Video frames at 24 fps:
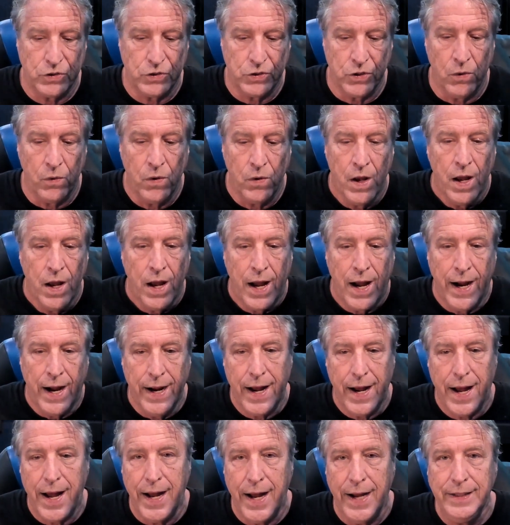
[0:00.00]
So I
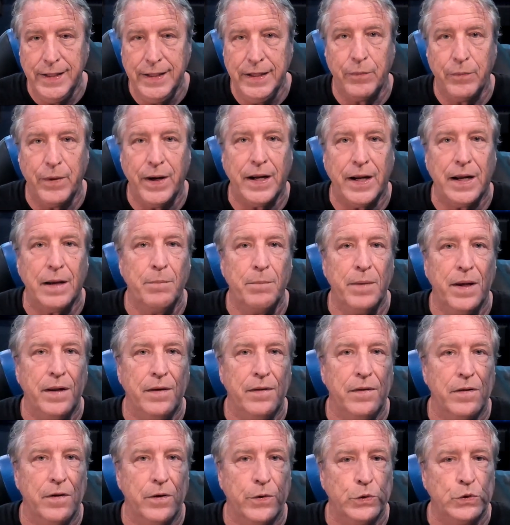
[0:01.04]
highly
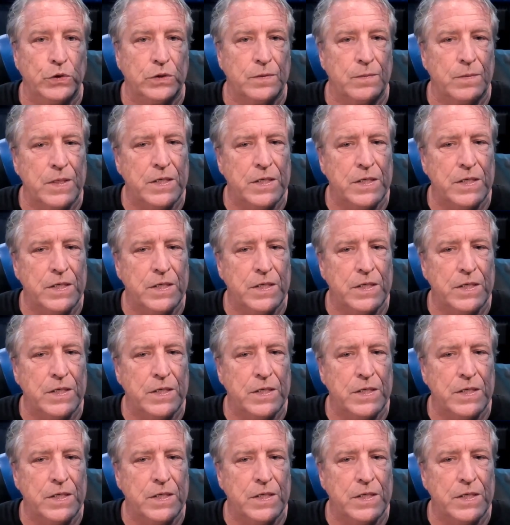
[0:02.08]
recommend those.